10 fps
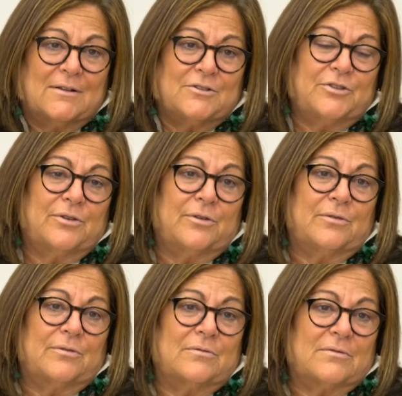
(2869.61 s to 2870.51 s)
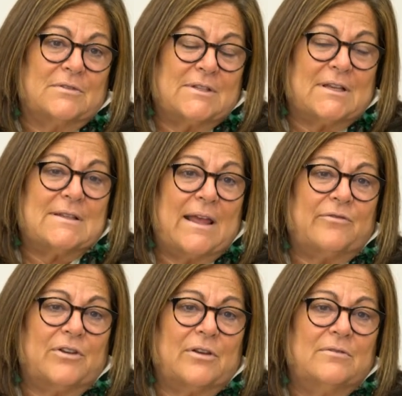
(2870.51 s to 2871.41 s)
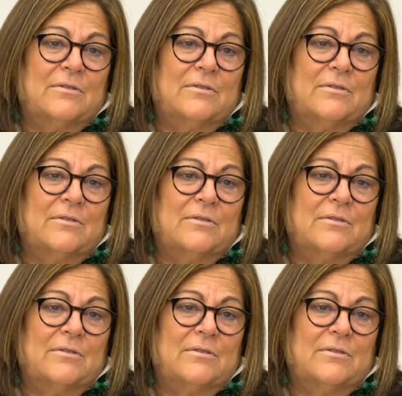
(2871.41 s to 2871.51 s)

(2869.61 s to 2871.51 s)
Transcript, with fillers: to 6th Avenue.